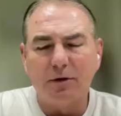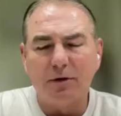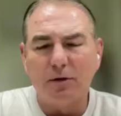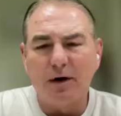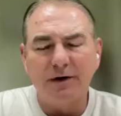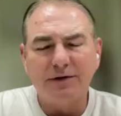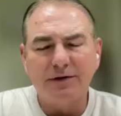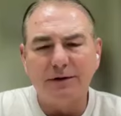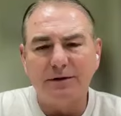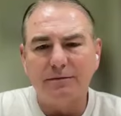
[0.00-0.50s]
And,
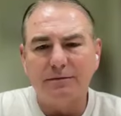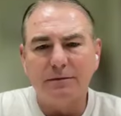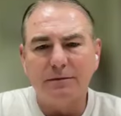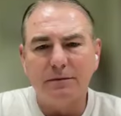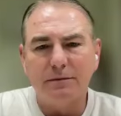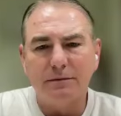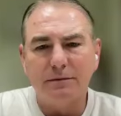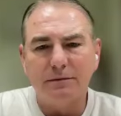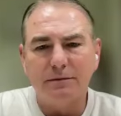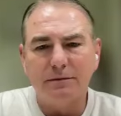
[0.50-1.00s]
and, yeah, there's no
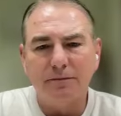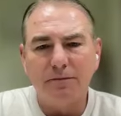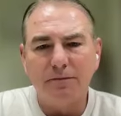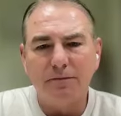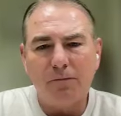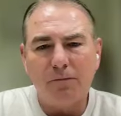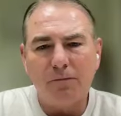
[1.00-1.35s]
question.